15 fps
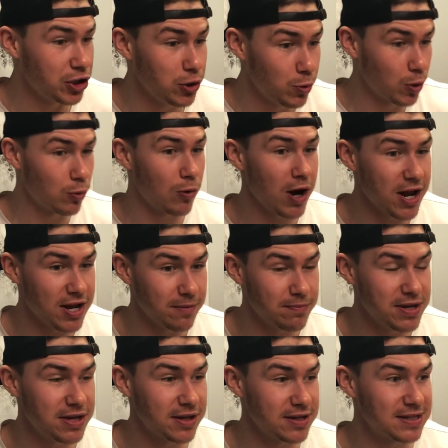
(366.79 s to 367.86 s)
You were right,
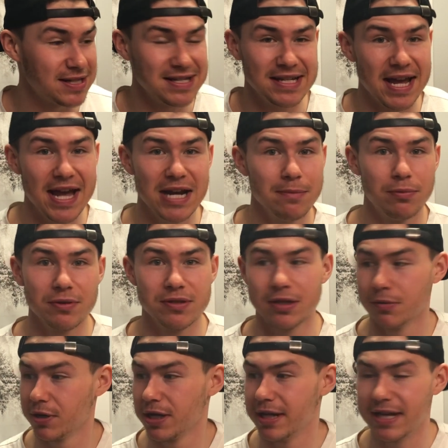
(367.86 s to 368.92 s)
because these cannibals, they
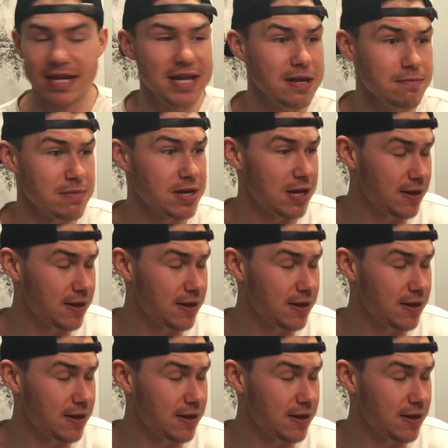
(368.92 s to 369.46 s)
were going to eat me,